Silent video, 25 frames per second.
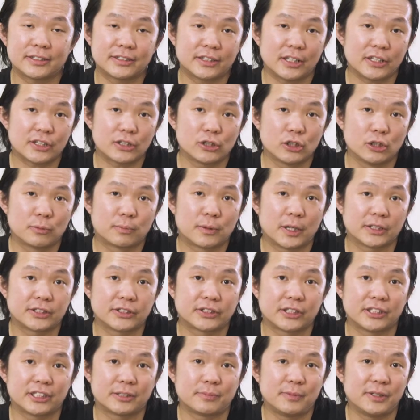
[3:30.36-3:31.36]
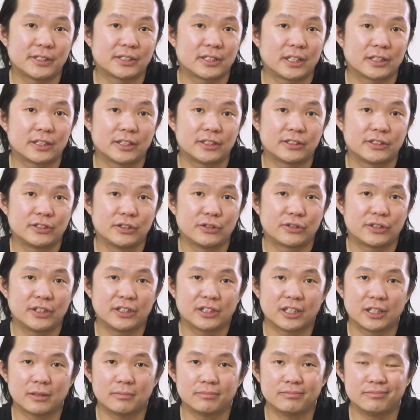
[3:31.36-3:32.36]
such low prices and speeds like this, you
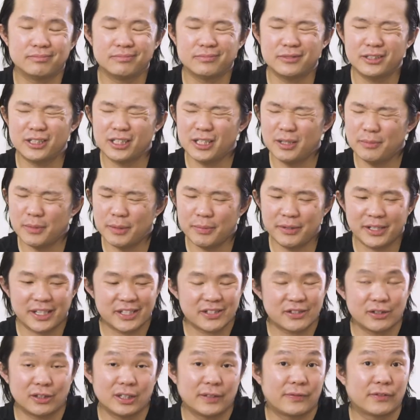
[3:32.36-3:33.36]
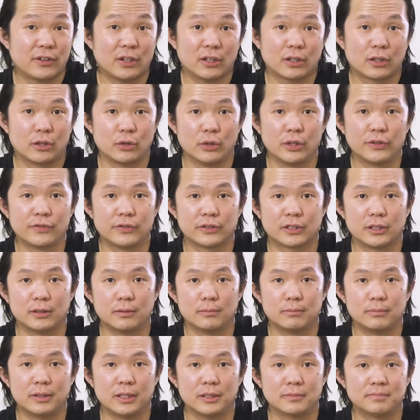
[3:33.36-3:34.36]
think that maybe that's all they've got going for
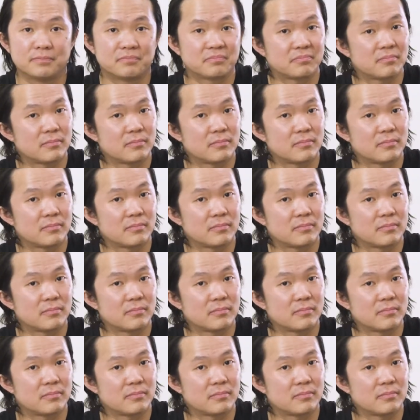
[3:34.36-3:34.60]
them, but